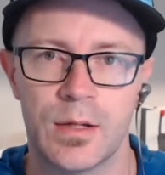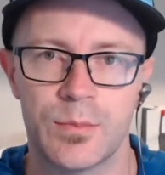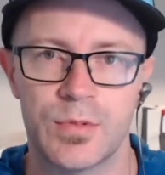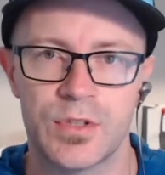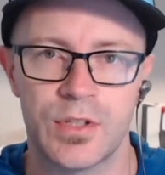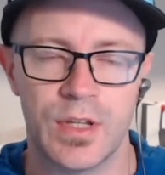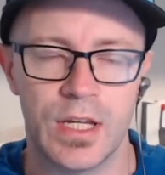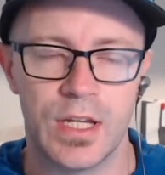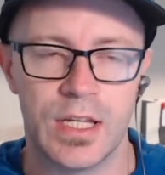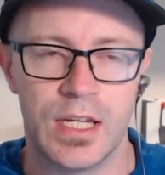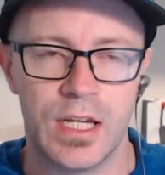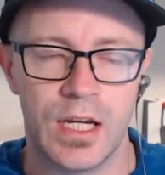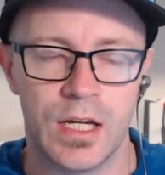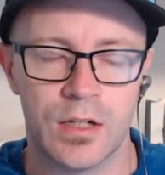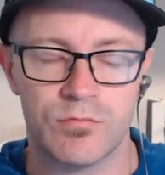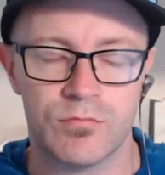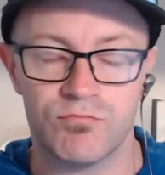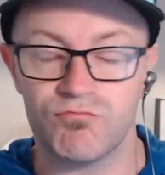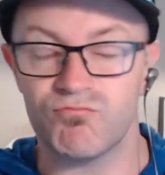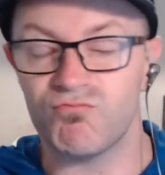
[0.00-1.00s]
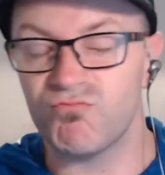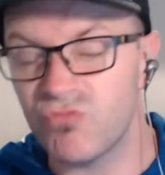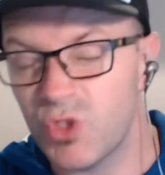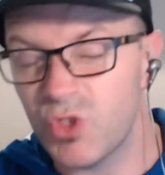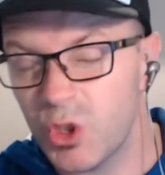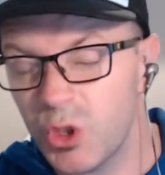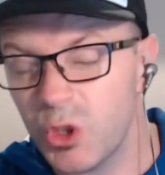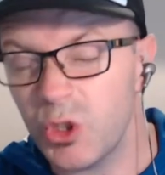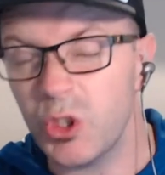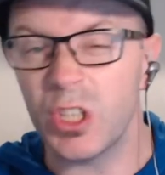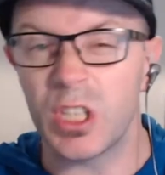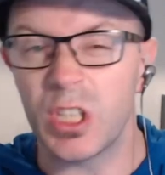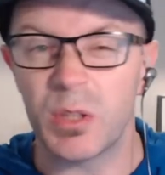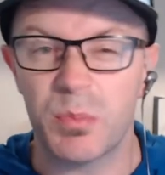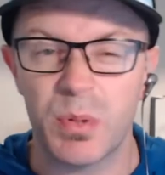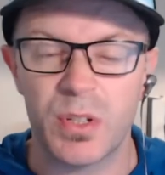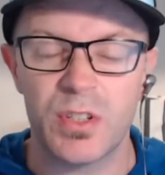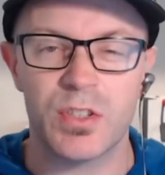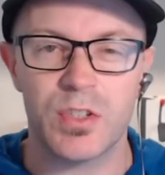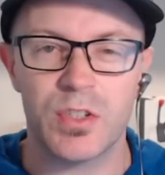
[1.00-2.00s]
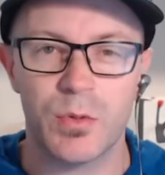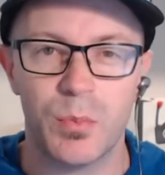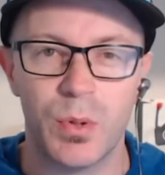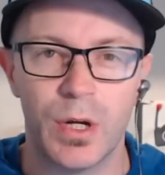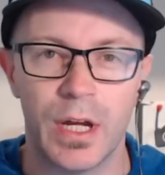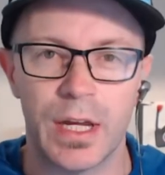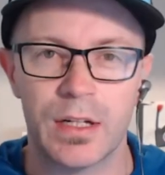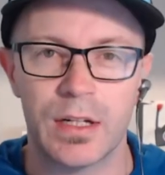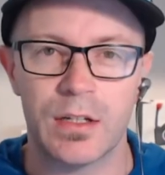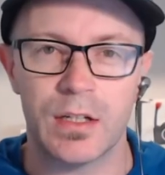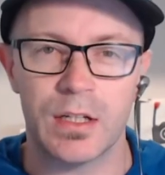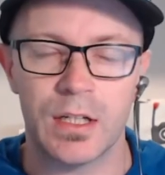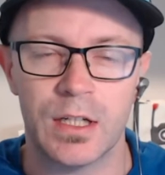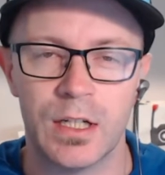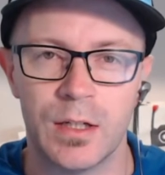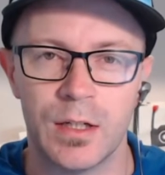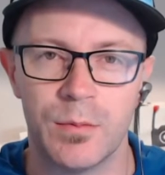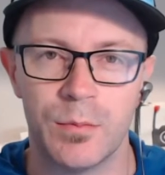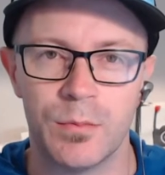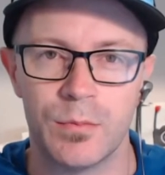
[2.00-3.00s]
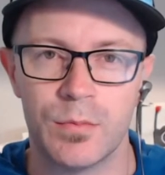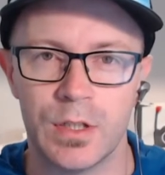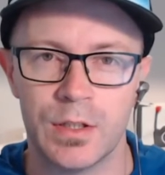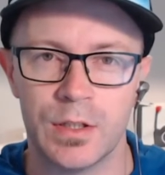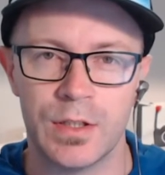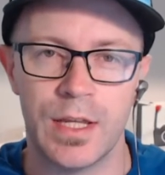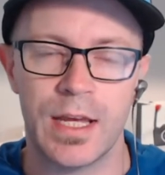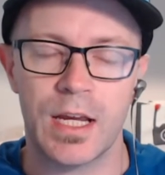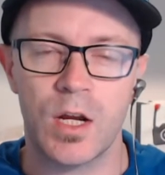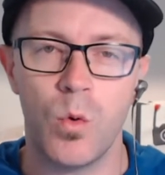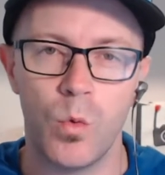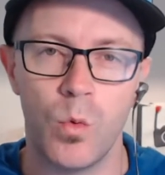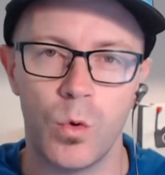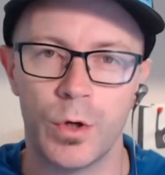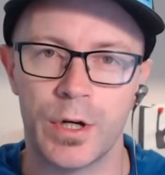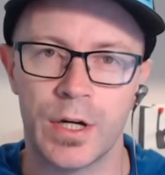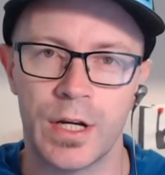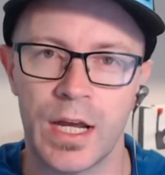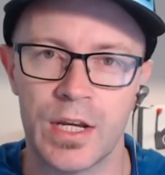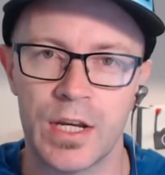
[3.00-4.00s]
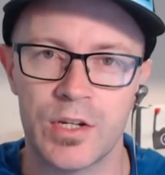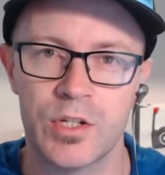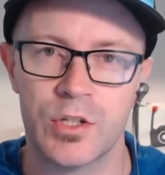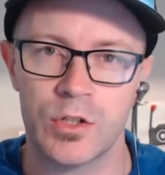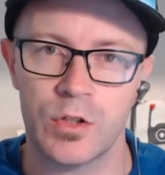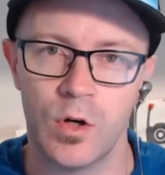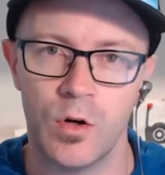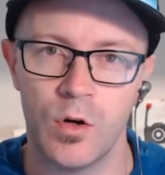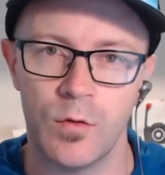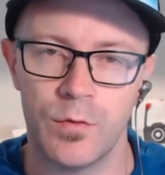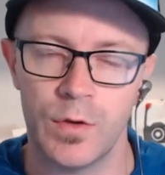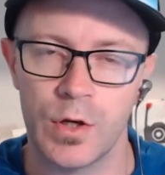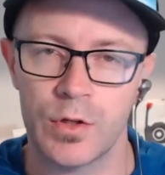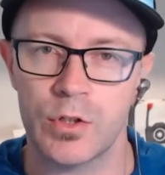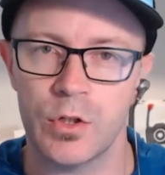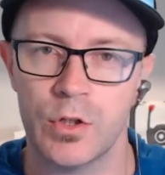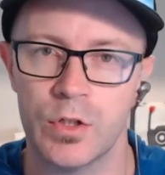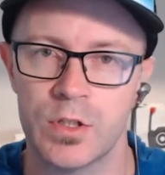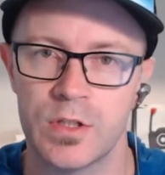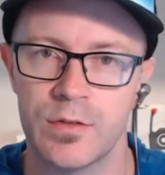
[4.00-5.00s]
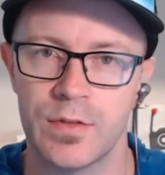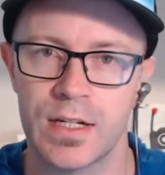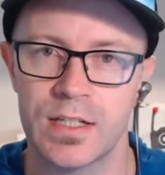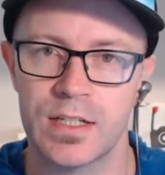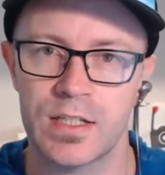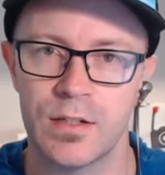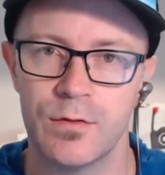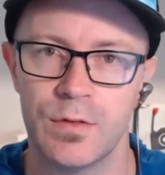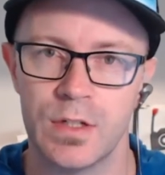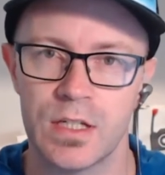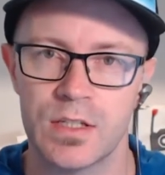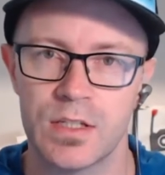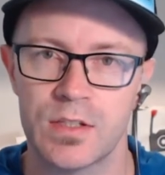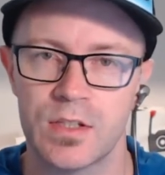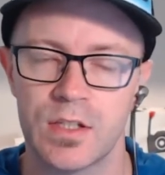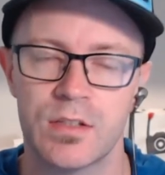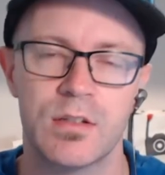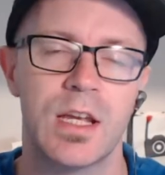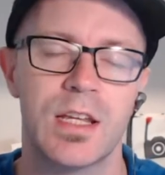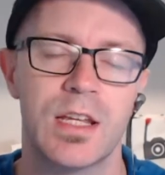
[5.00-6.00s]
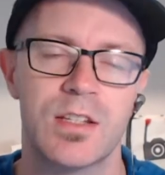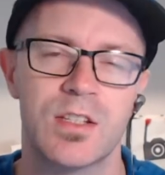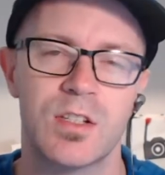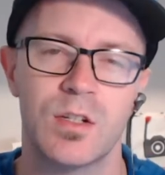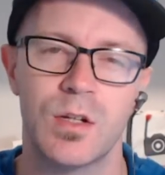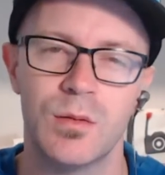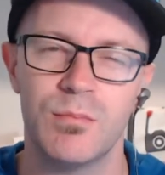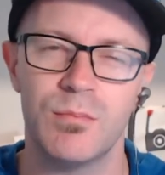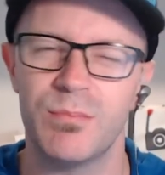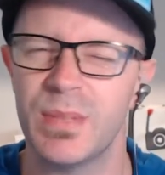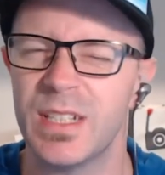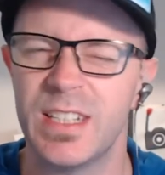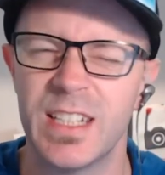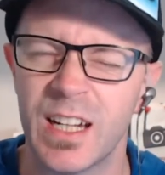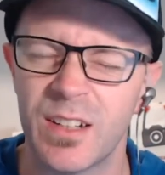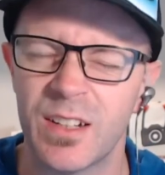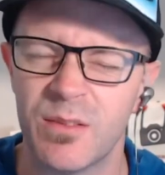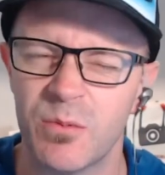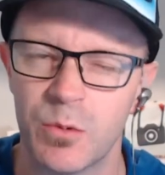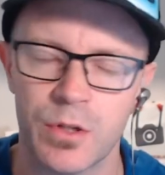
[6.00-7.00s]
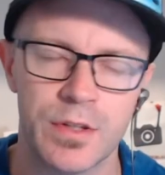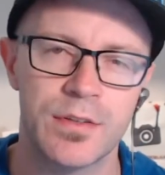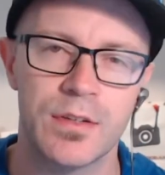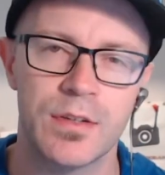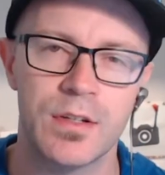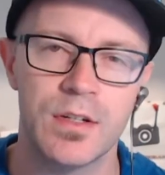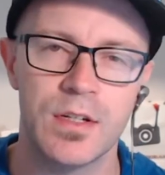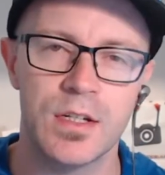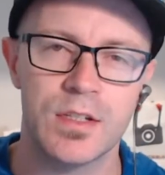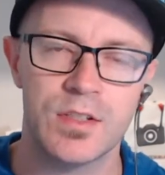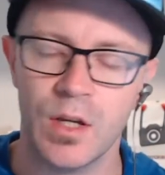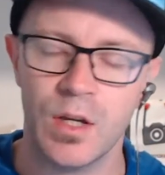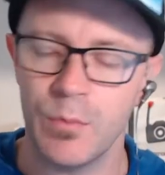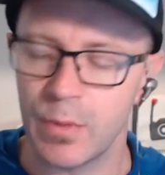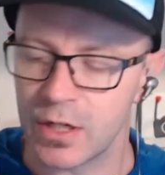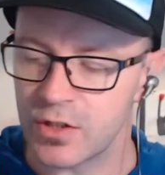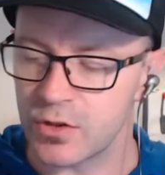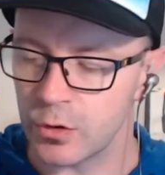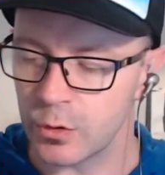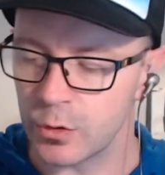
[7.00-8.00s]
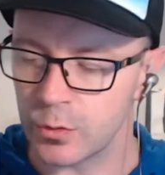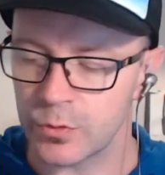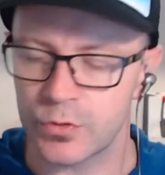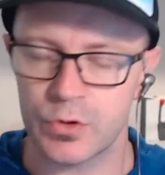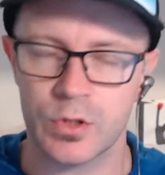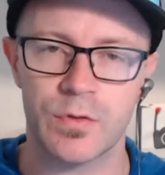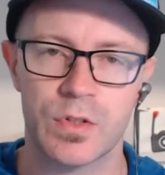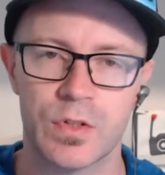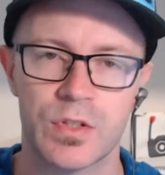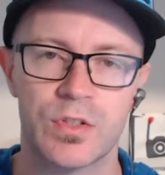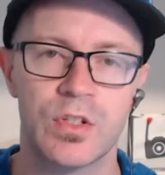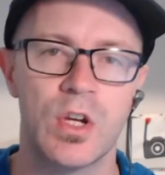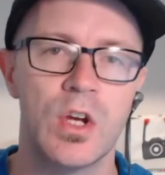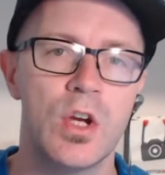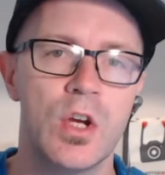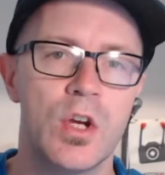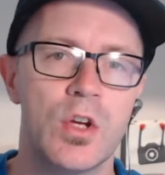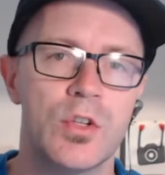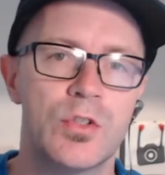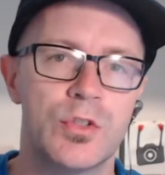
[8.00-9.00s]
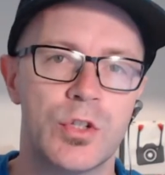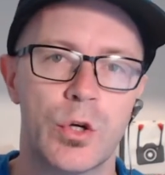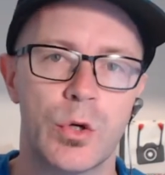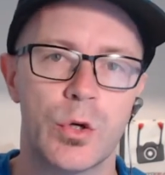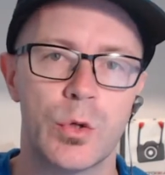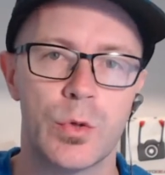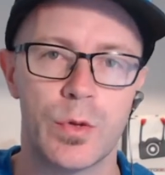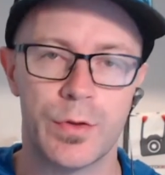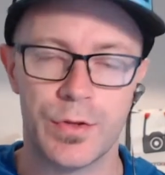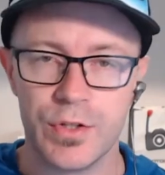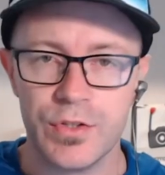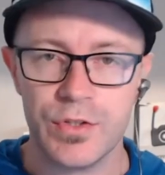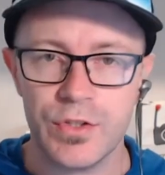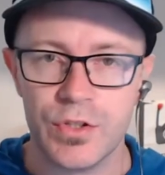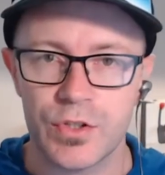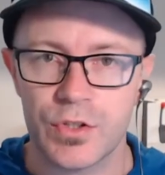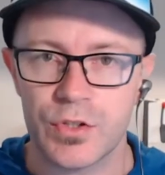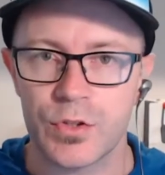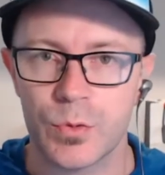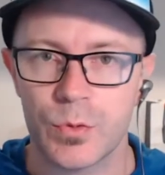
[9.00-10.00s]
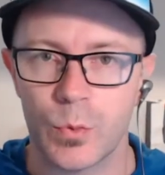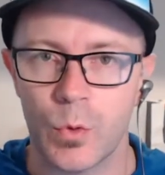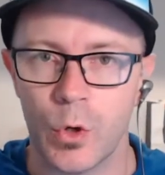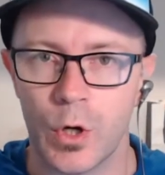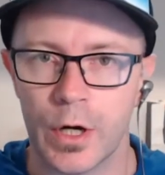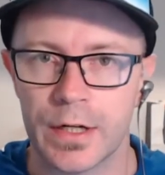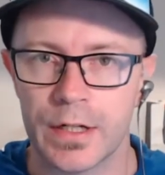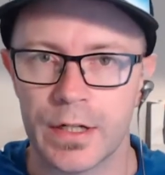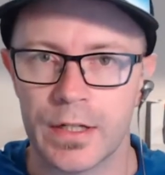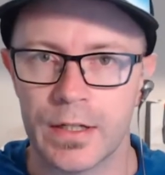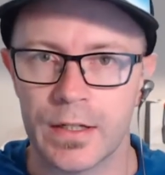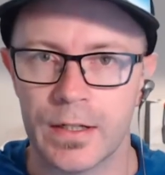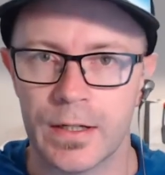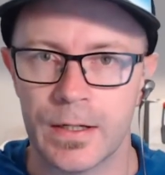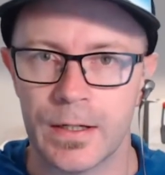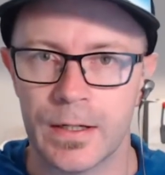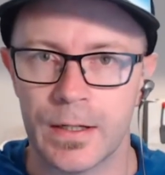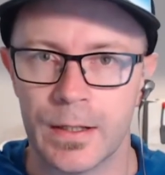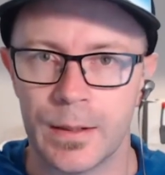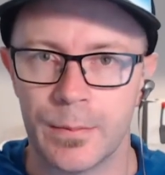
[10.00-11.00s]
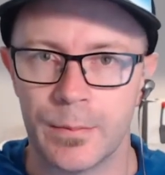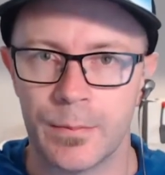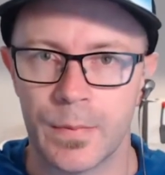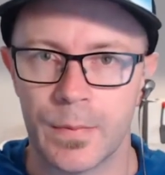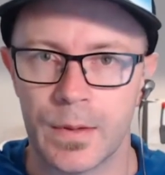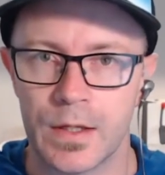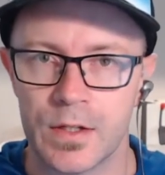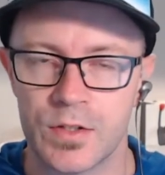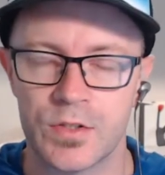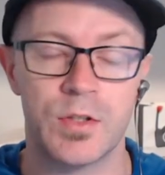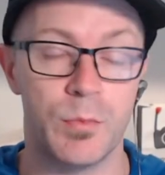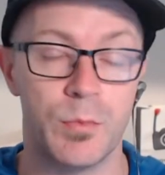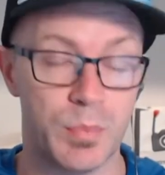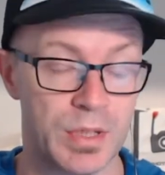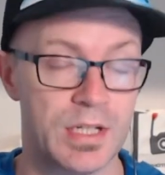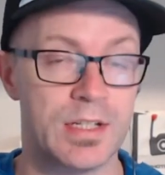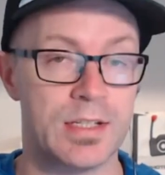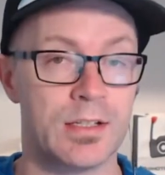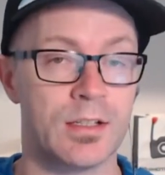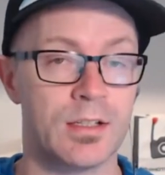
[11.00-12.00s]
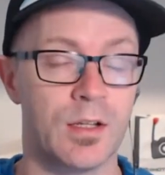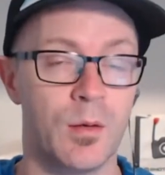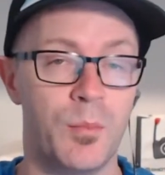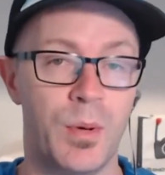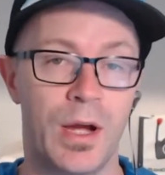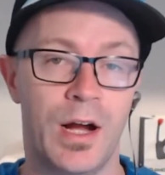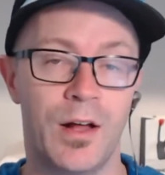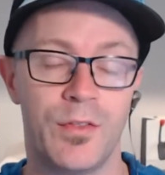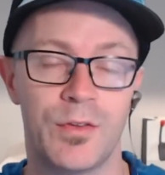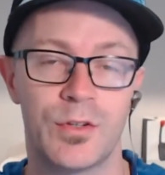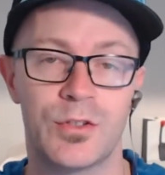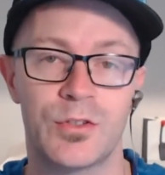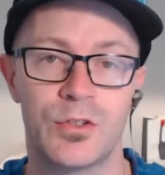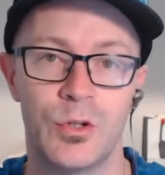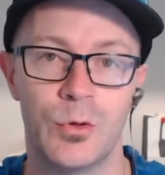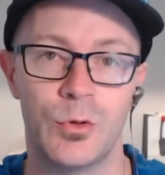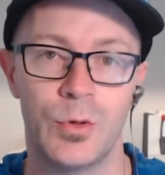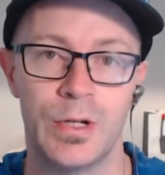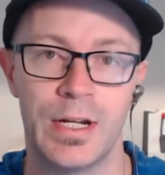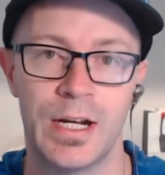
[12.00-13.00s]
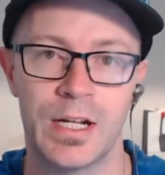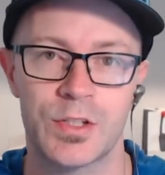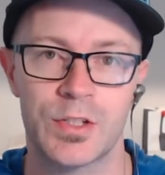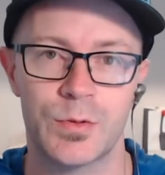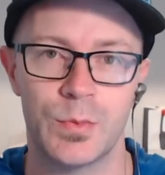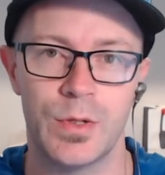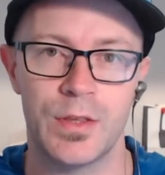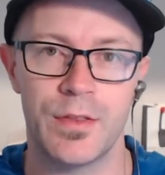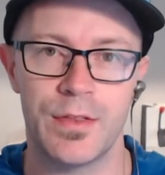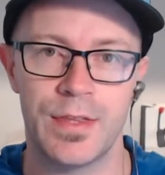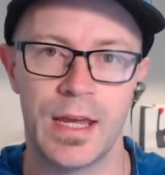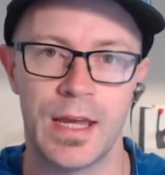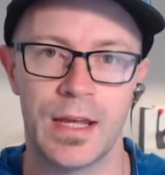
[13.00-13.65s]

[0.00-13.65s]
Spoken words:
So they can't truly participate in that coordination of those kinds of activities. It has to be done with some external service. So this is what is the big deal about this new announcement,